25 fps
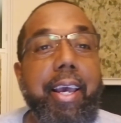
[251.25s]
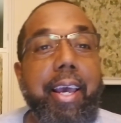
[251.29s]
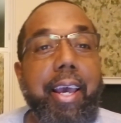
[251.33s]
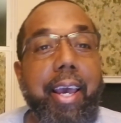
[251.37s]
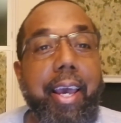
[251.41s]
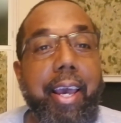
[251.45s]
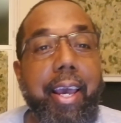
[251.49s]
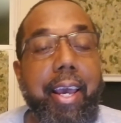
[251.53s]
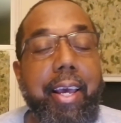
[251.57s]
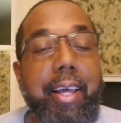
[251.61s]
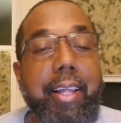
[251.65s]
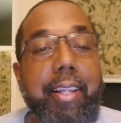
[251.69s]

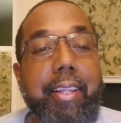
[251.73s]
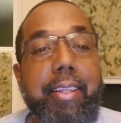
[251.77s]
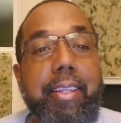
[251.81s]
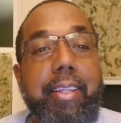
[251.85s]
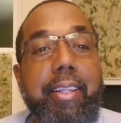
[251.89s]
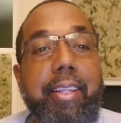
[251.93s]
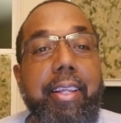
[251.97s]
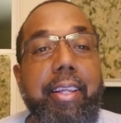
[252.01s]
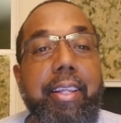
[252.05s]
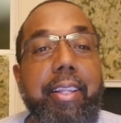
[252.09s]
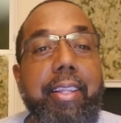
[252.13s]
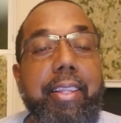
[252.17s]
And
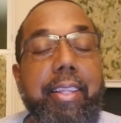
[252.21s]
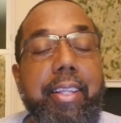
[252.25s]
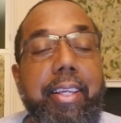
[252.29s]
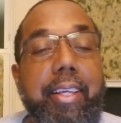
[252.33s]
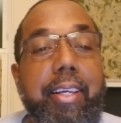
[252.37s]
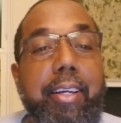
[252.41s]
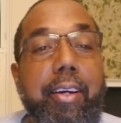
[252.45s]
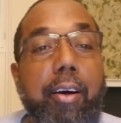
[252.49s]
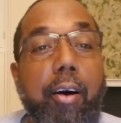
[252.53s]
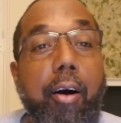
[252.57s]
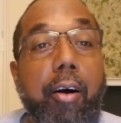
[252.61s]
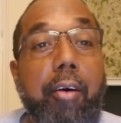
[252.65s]

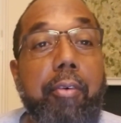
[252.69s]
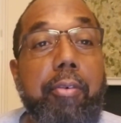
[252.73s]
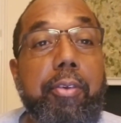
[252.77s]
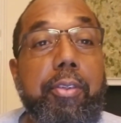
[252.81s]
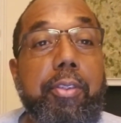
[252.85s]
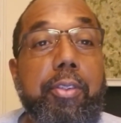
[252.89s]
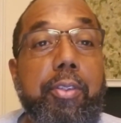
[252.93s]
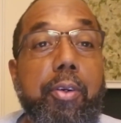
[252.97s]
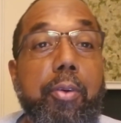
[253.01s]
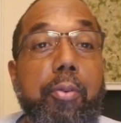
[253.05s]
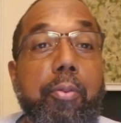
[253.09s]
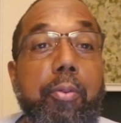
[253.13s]
the
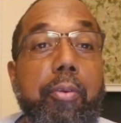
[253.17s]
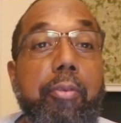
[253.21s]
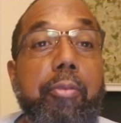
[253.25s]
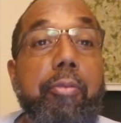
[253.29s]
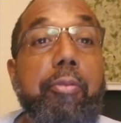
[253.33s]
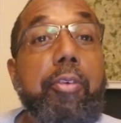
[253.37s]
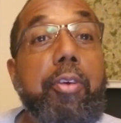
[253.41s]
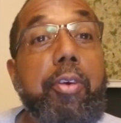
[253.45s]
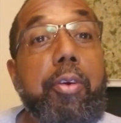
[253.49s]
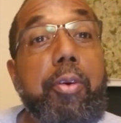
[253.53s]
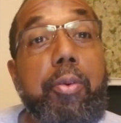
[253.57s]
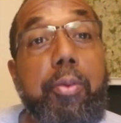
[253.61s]
officer
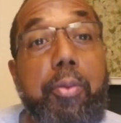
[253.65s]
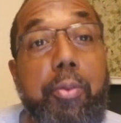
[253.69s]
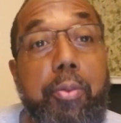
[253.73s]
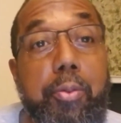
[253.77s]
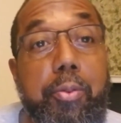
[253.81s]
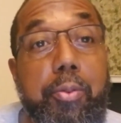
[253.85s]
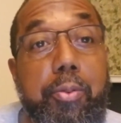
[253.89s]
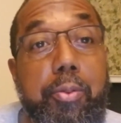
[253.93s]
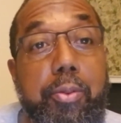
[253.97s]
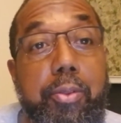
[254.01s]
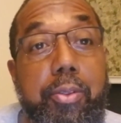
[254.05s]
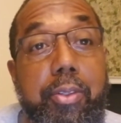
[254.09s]

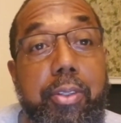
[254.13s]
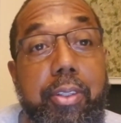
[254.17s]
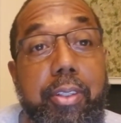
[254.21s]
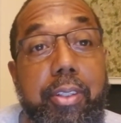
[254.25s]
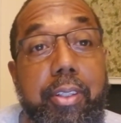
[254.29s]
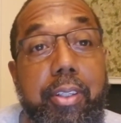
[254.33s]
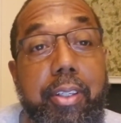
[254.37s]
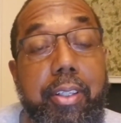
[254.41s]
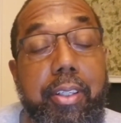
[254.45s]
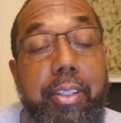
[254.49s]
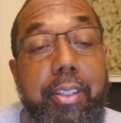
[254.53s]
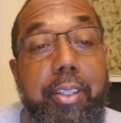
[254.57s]
refused
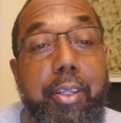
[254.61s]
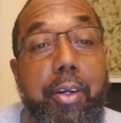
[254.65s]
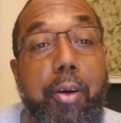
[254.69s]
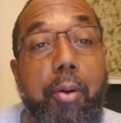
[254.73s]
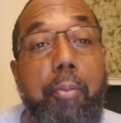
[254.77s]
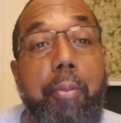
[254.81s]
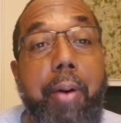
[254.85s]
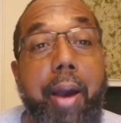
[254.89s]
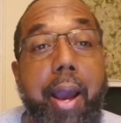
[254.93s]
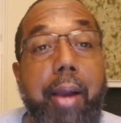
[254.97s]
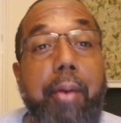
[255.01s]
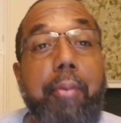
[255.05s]
to go
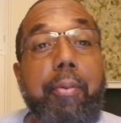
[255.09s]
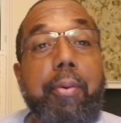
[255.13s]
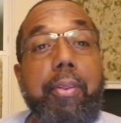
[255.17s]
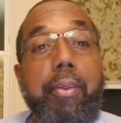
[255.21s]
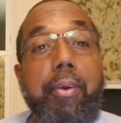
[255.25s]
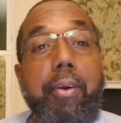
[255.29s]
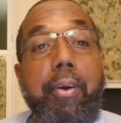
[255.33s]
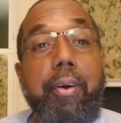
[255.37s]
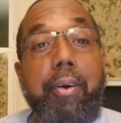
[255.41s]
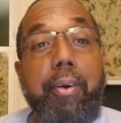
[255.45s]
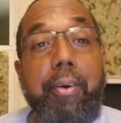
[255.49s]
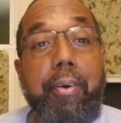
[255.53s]
back with
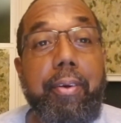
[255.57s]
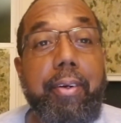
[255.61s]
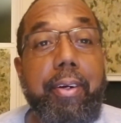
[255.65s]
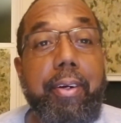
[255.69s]
her.